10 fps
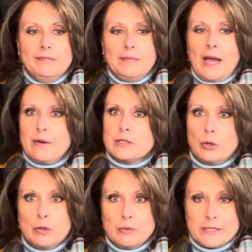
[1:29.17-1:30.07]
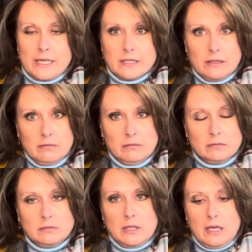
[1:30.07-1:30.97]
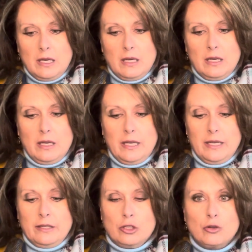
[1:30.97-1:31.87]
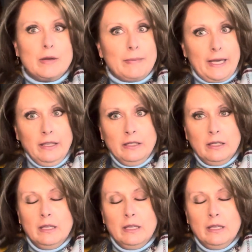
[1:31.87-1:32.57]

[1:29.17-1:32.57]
I was born in Wisconsin, in Green Bay,